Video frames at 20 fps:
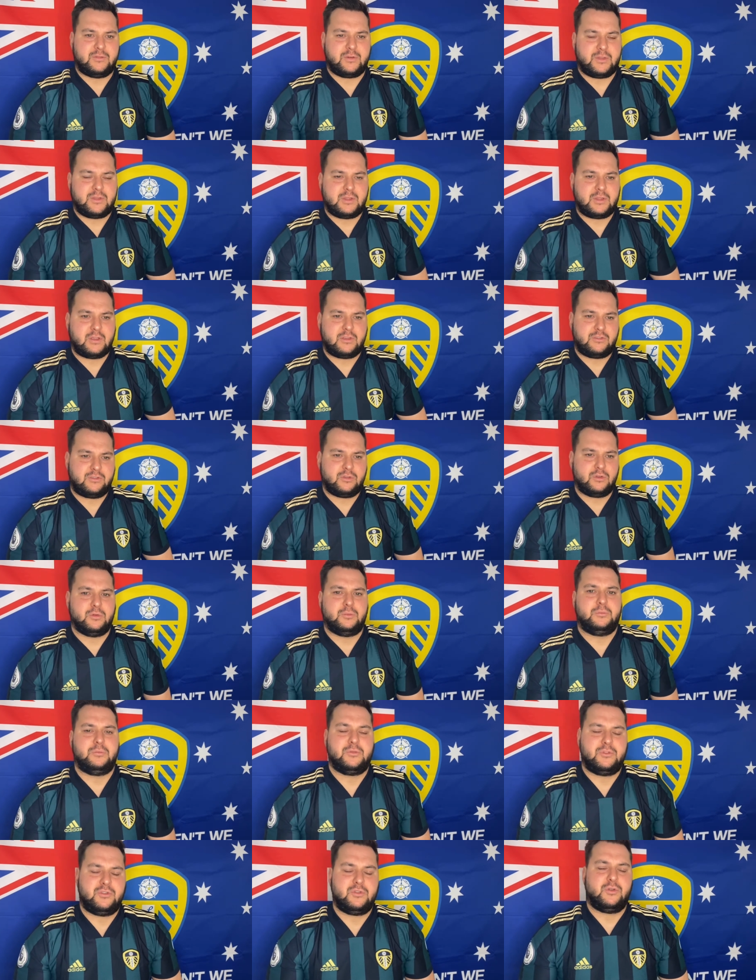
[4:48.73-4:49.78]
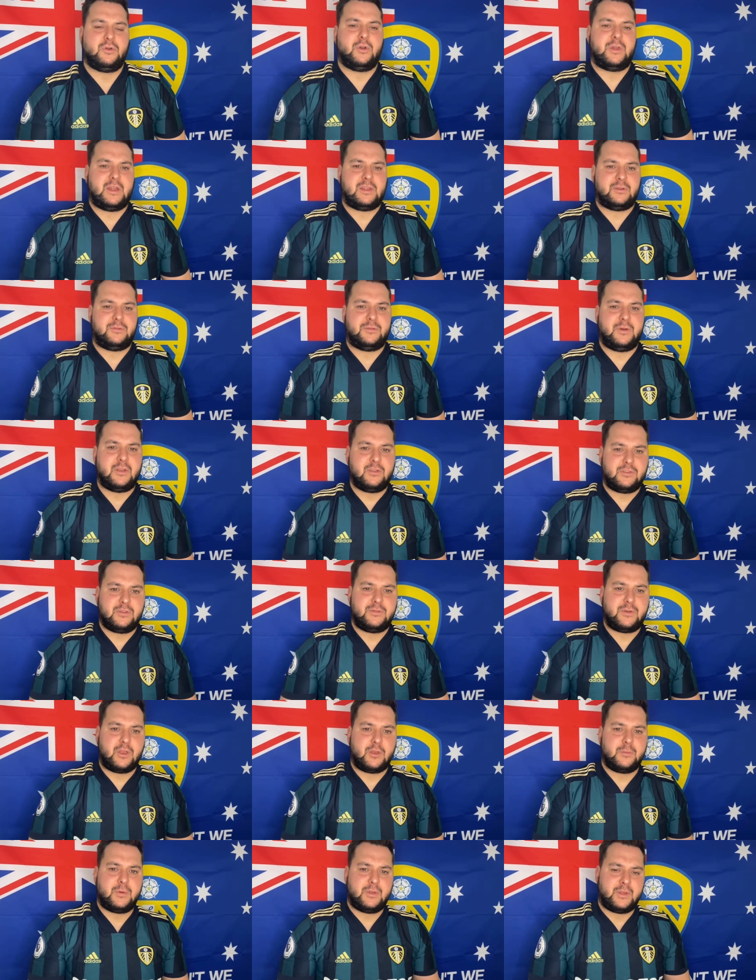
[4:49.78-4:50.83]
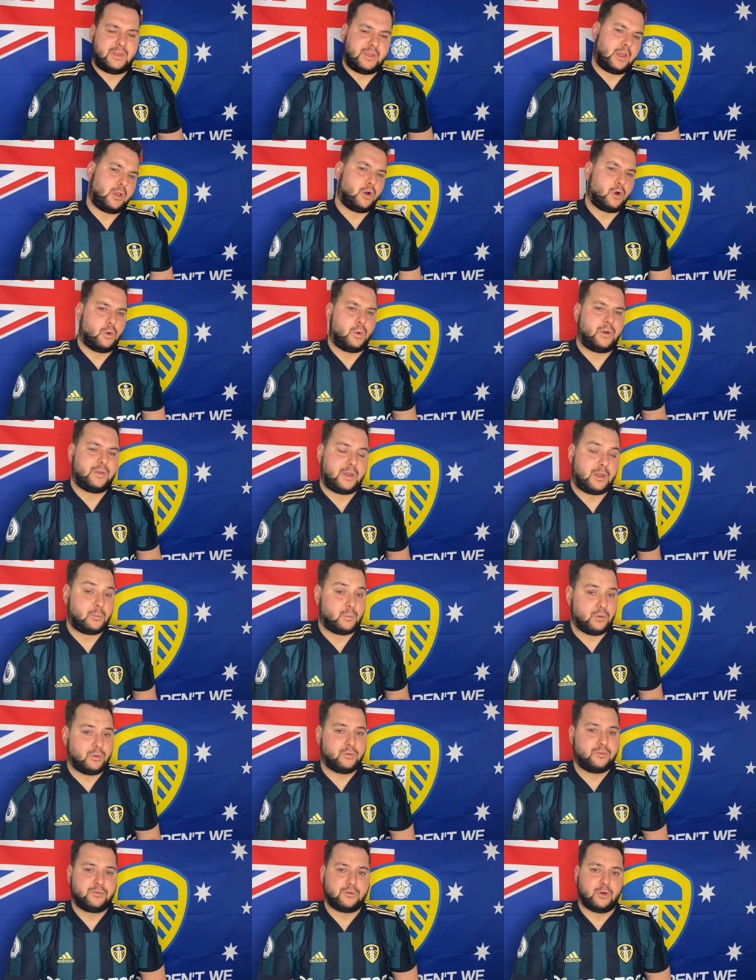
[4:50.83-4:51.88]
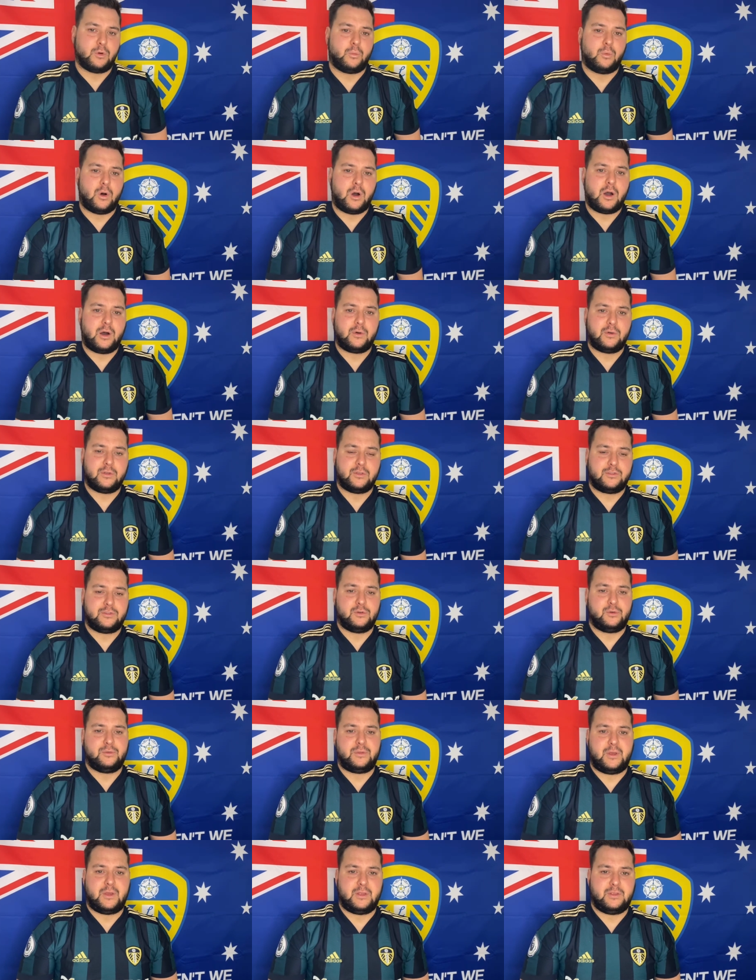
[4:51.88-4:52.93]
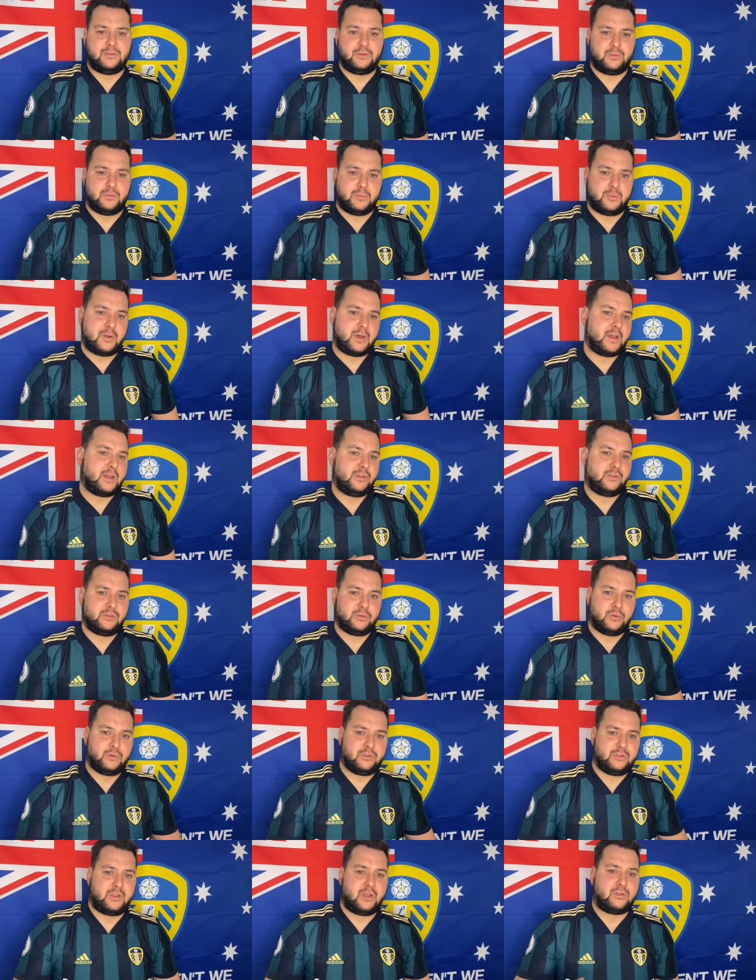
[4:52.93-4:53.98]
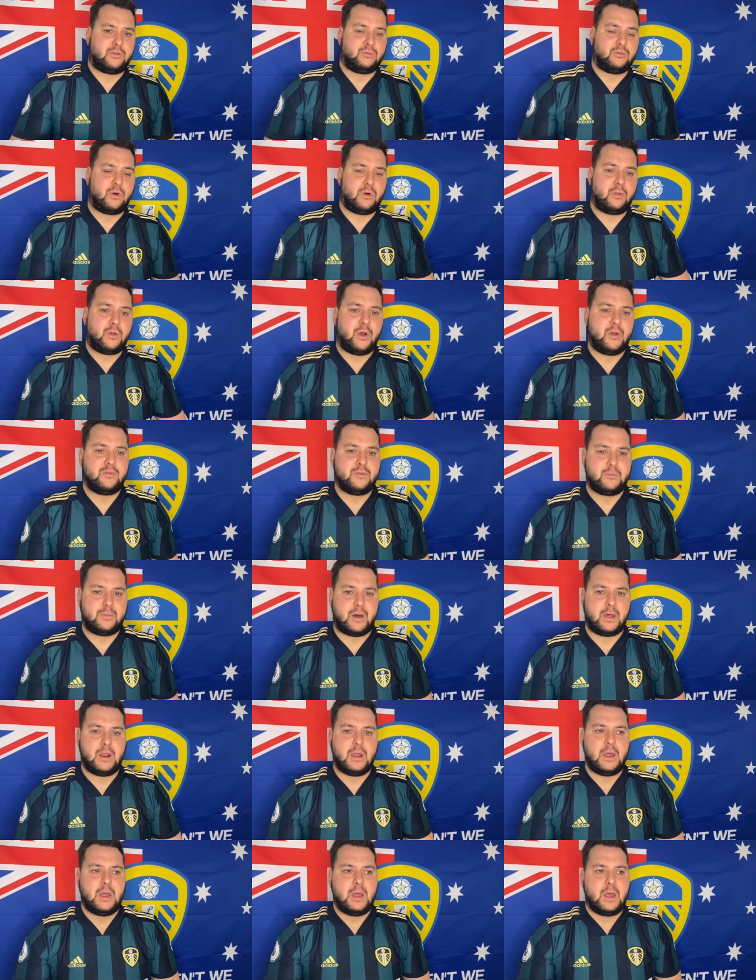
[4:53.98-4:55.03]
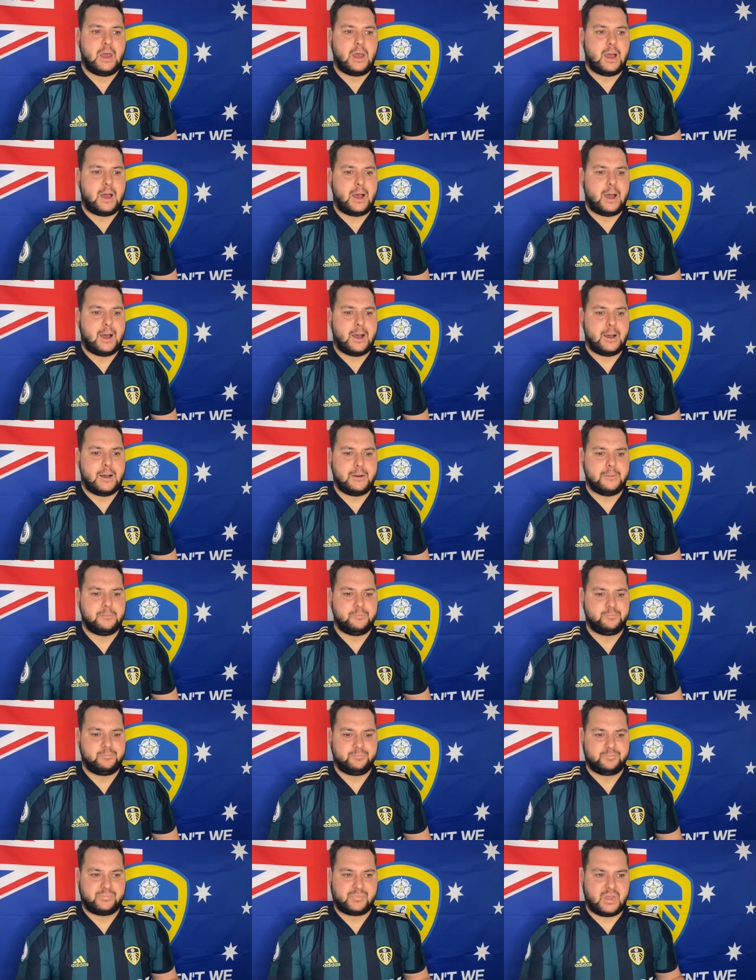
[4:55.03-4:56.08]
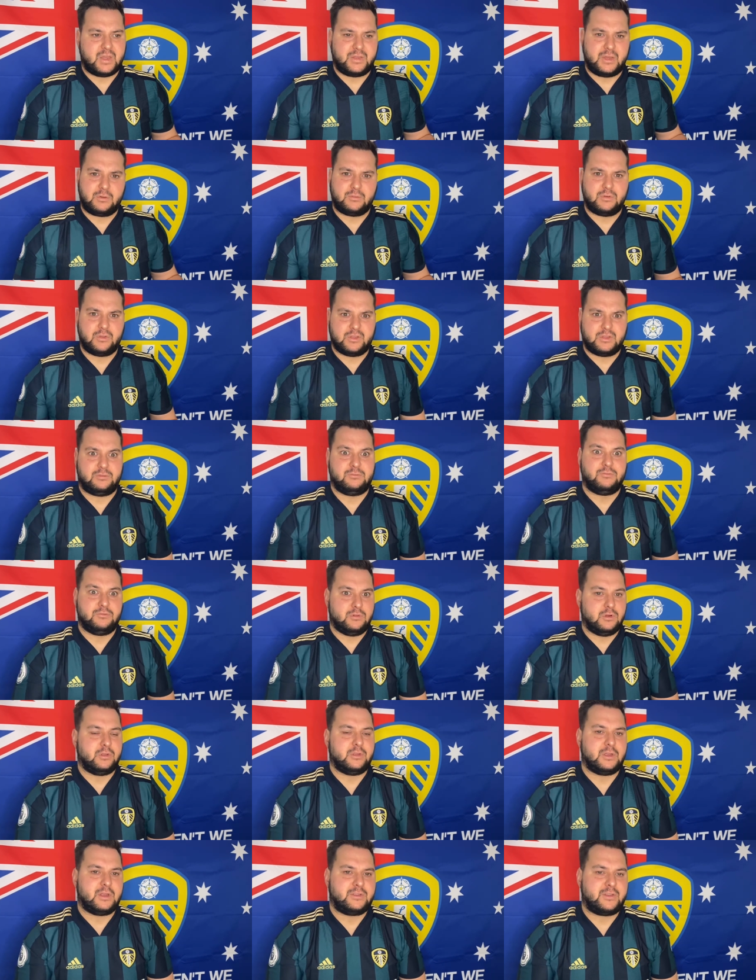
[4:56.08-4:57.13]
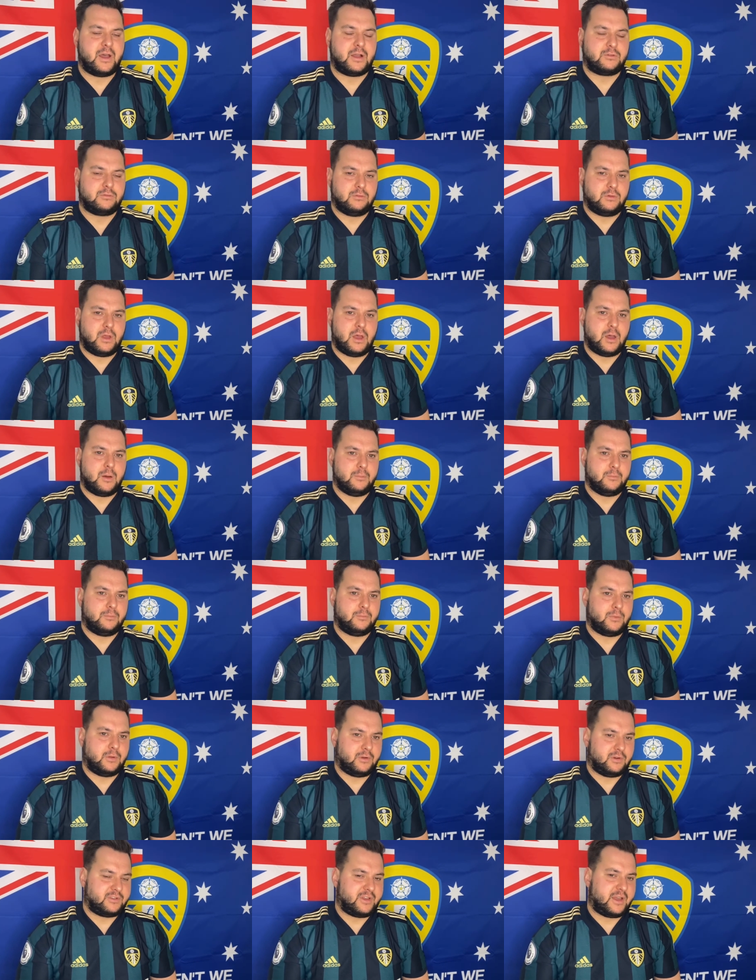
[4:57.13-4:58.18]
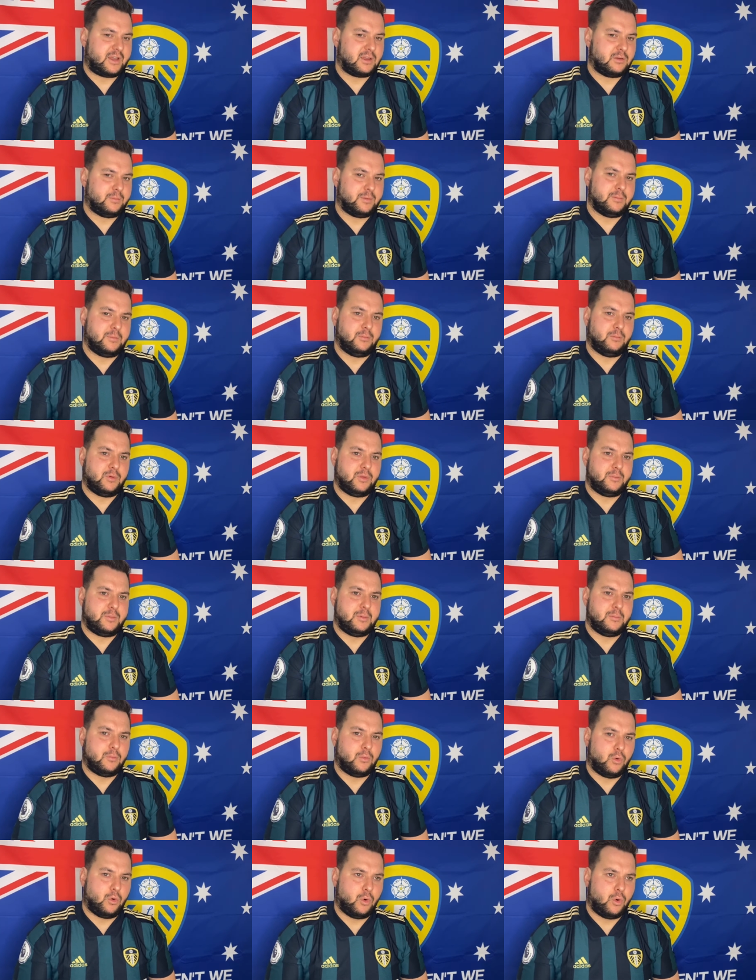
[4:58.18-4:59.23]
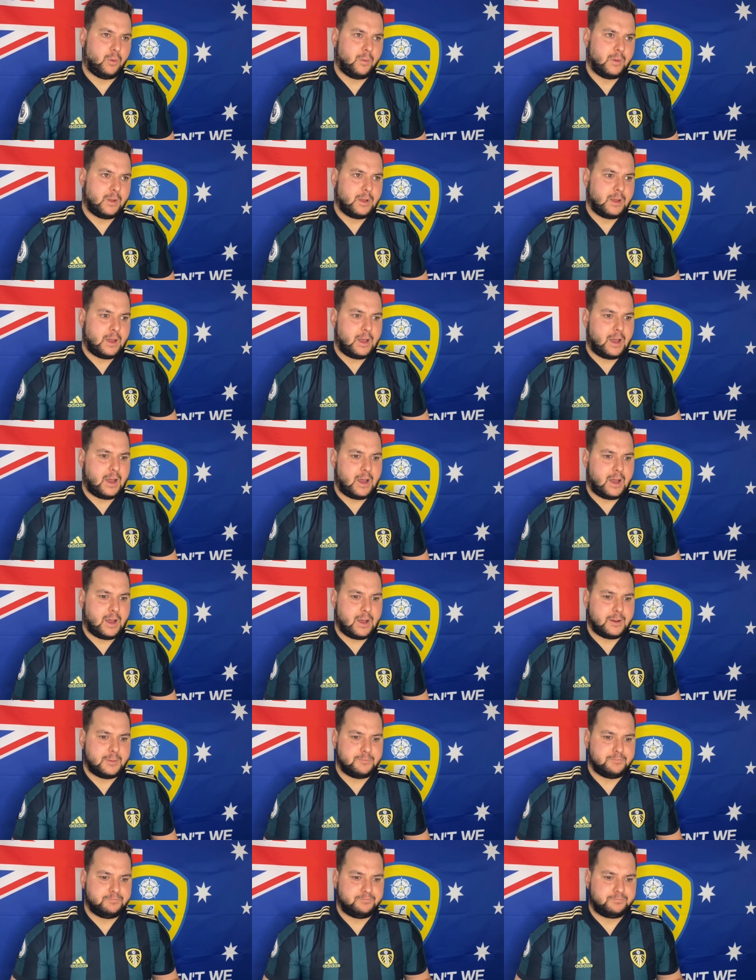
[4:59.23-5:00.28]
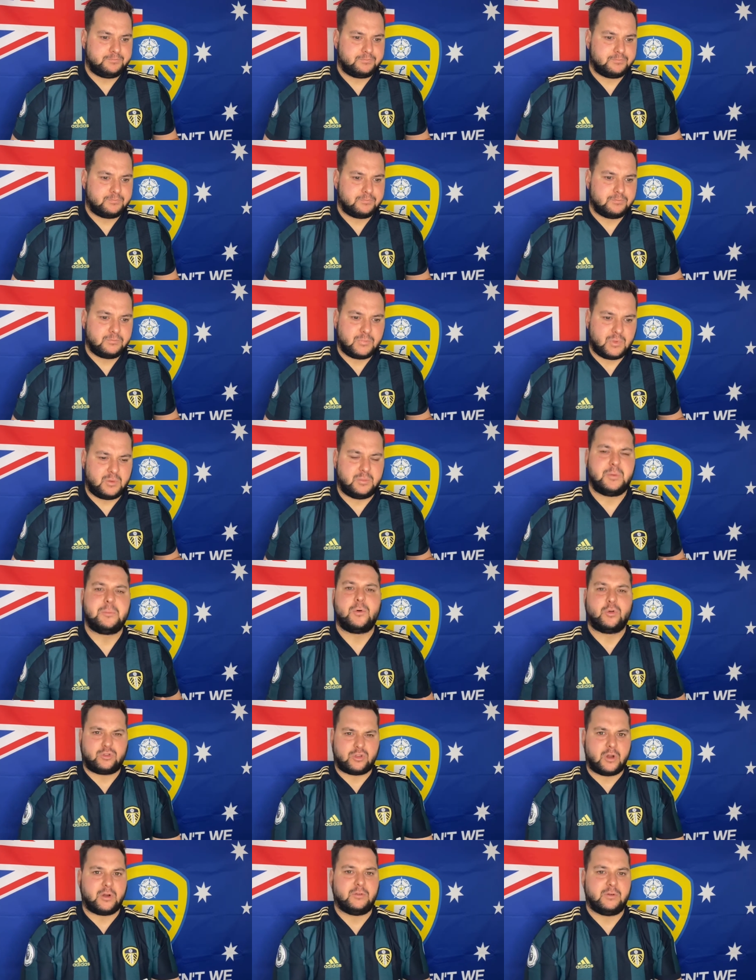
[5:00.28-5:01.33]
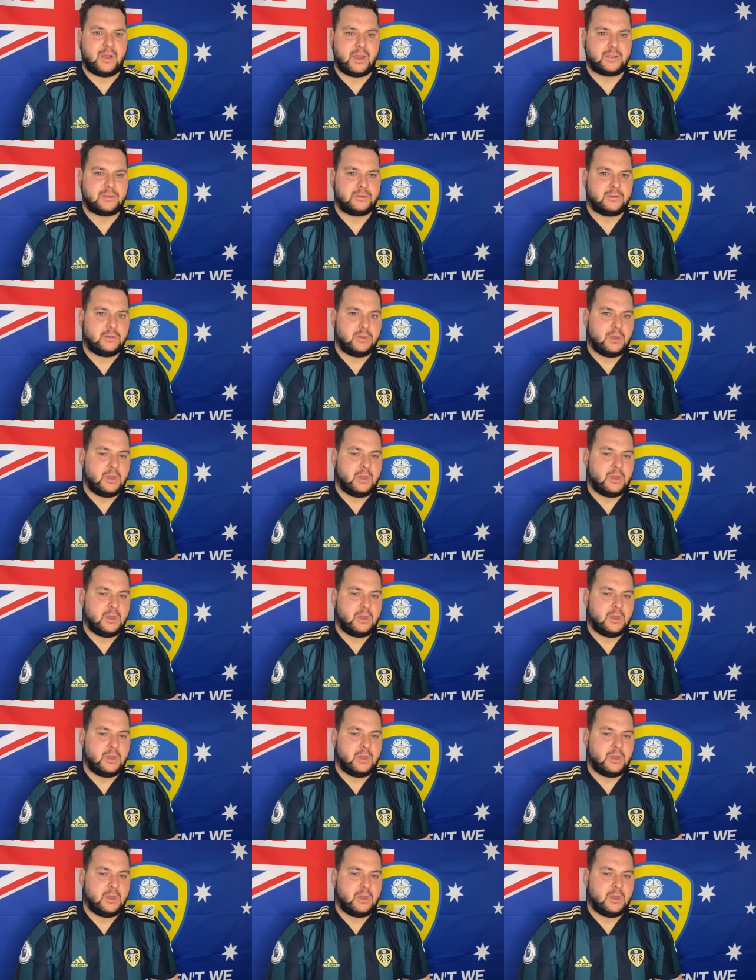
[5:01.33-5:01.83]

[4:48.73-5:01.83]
I think they've still got that defensive element, and they will for a while until the players sort of start to roll over. But they really attacked. They're attacking a bit with a bit more a bit more direct.